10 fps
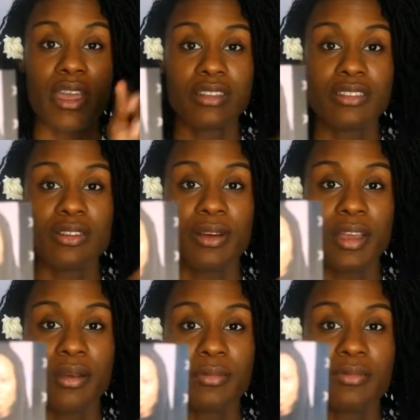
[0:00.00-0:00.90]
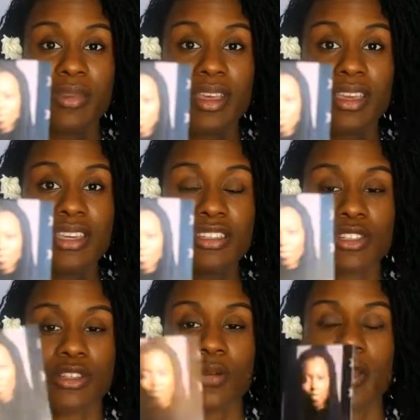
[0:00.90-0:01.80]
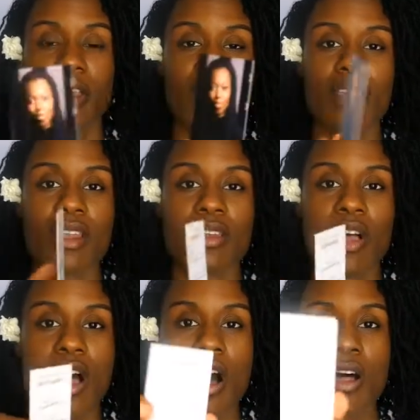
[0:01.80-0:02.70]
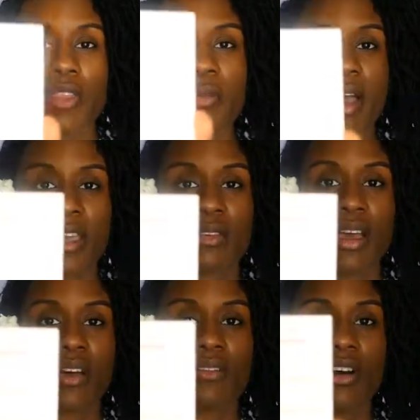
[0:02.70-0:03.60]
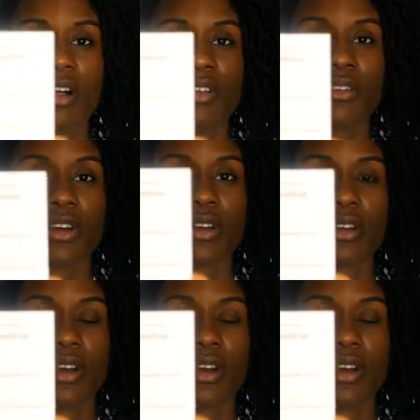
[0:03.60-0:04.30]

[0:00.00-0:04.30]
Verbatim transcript: Instagram, Keisha Charmaine. And then on the back you have all of her,